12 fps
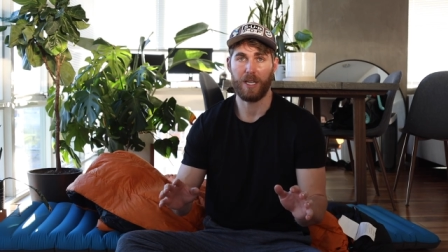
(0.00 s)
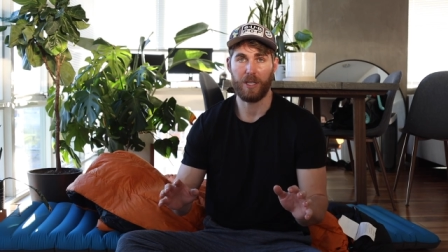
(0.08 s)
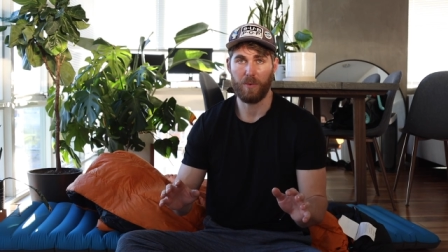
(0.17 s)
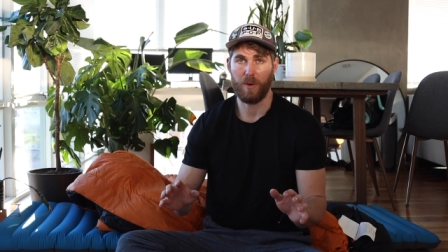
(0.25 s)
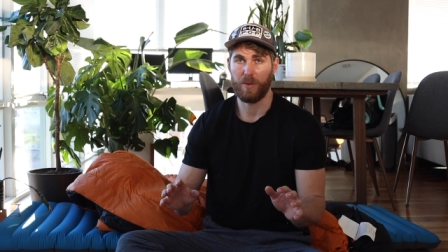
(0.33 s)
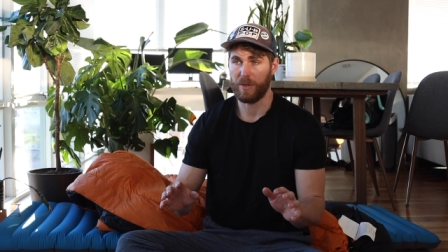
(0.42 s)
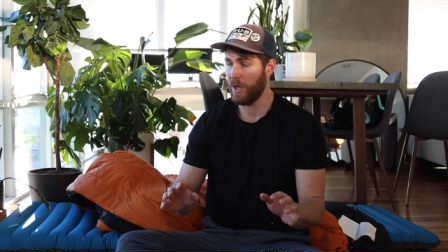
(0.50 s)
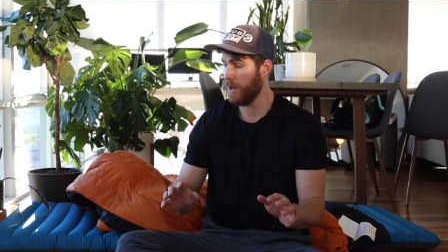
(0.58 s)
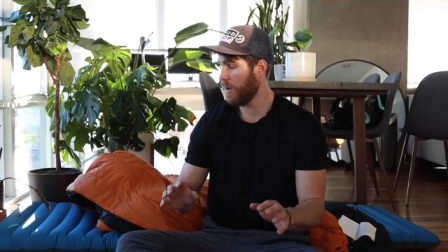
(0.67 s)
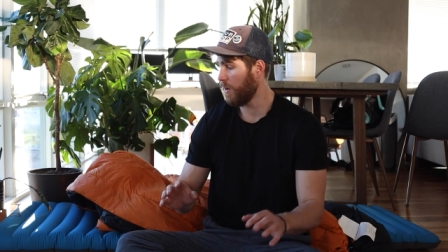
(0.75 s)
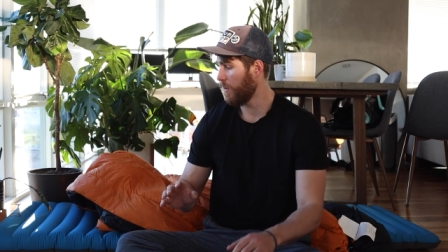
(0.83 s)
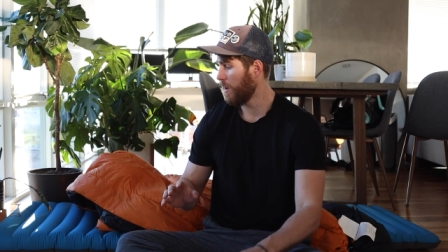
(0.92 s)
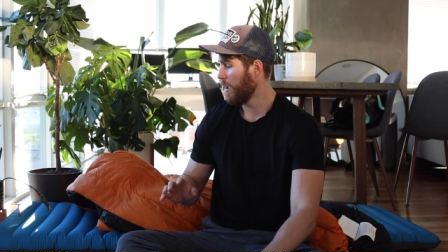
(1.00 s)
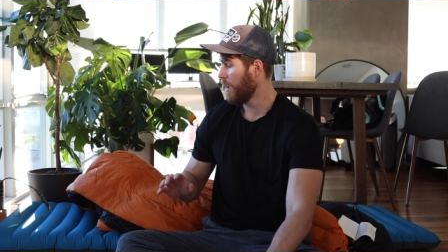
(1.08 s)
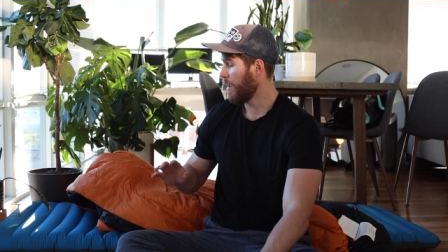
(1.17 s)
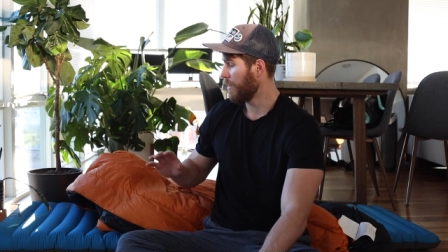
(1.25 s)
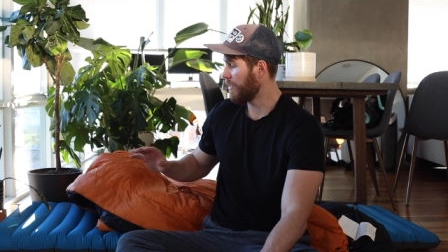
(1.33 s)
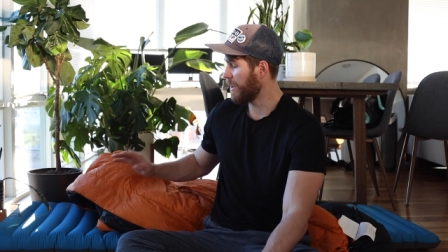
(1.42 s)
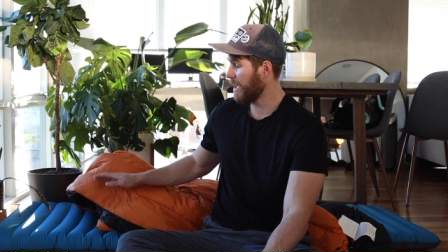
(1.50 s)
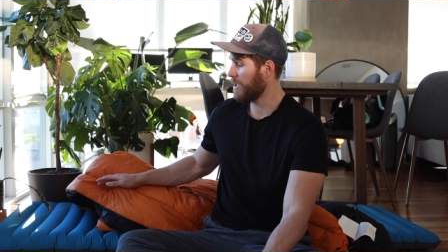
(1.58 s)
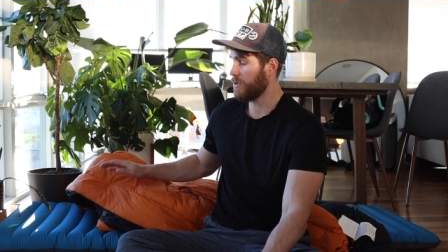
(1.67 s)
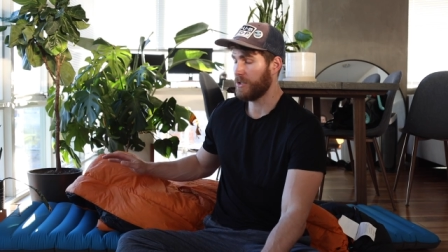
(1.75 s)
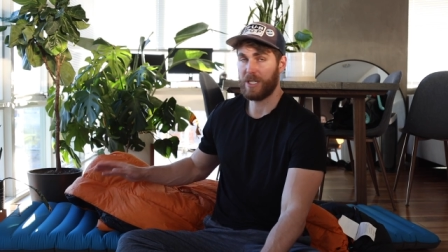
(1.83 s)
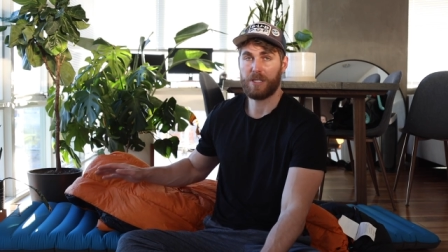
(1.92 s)
let you all know.
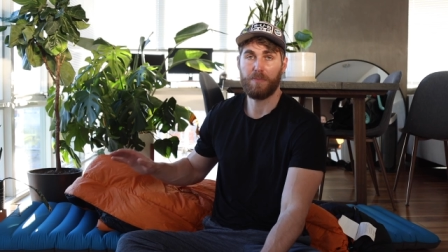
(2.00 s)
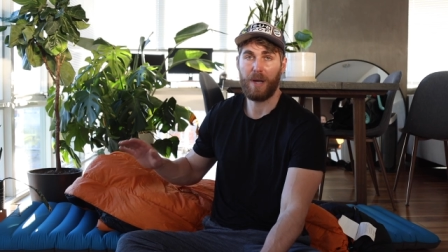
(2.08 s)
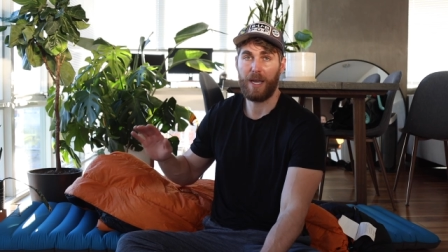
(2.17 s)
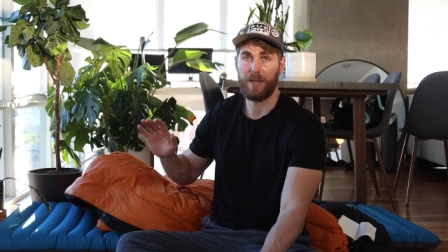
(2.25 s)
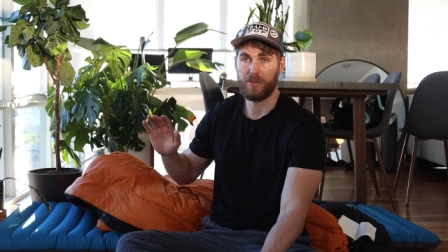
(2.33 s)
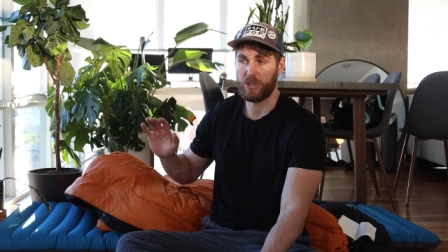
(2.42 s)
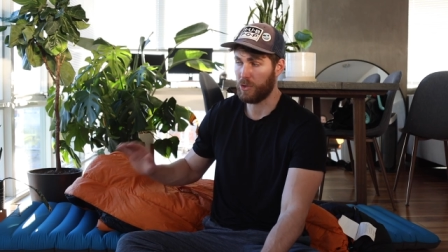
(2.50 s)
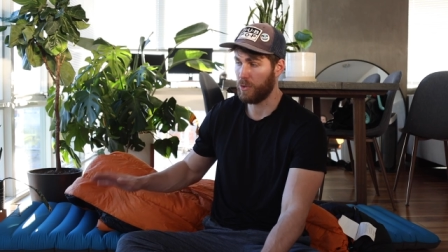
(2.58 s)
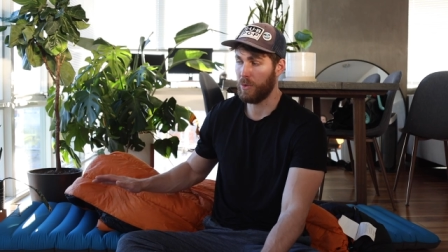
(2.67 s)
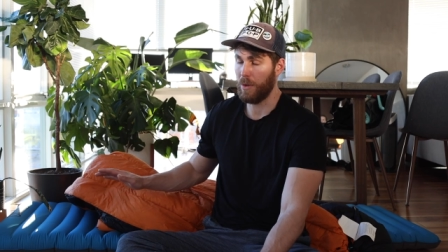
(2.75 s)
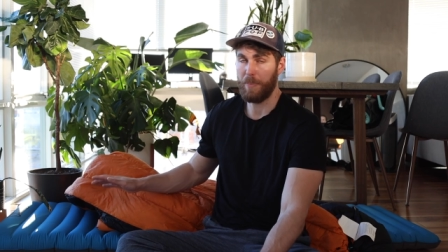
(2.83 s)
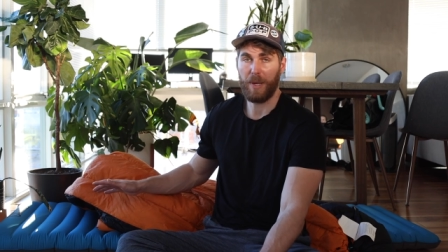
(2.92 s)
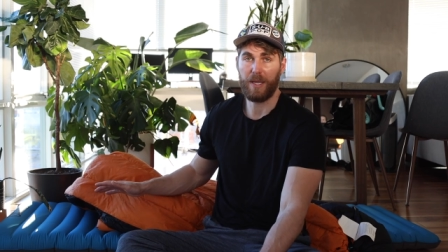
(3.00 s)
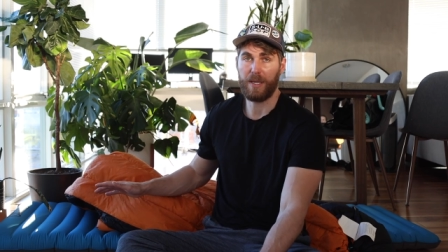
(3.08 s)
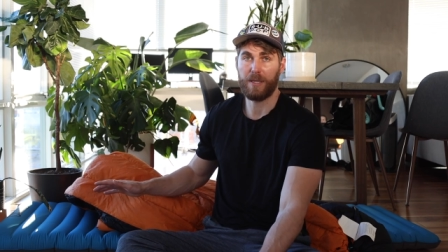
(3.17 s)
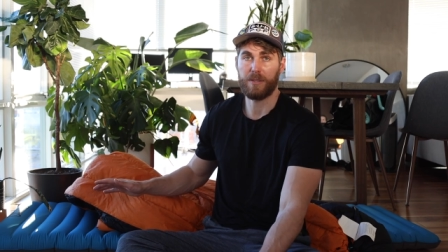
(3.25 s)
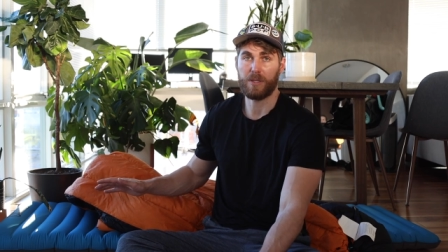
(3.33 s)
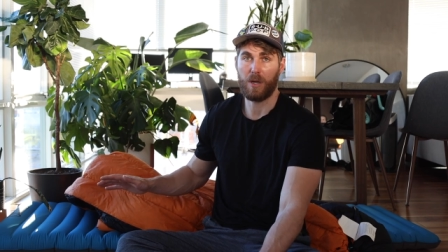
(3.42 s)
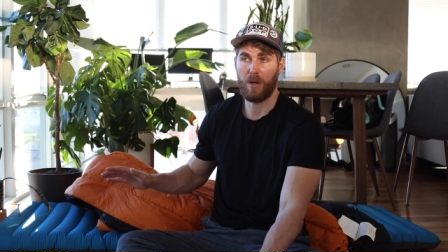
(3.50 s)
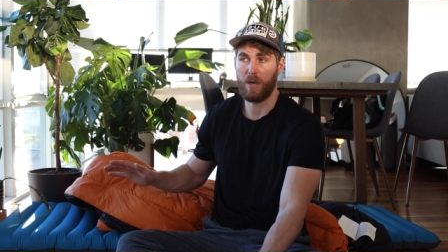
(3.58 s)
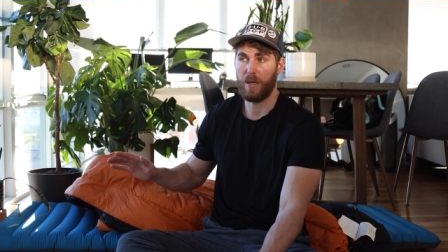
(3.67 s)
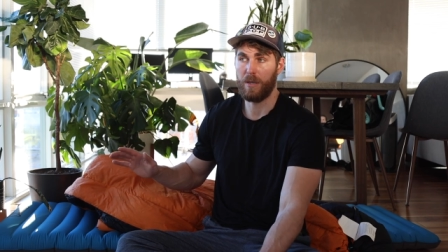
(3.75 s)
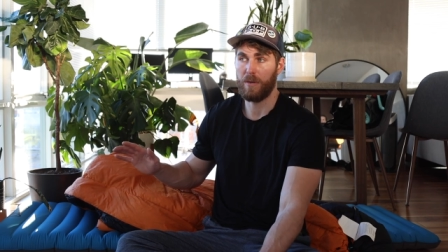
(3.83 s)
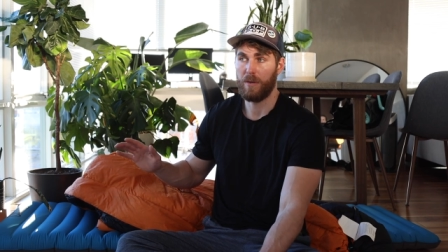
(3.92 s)
These are just my true opinions
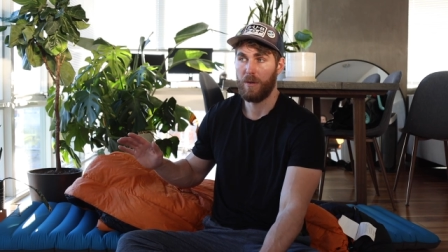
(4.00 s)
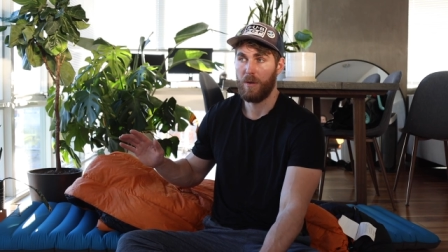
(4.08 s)
on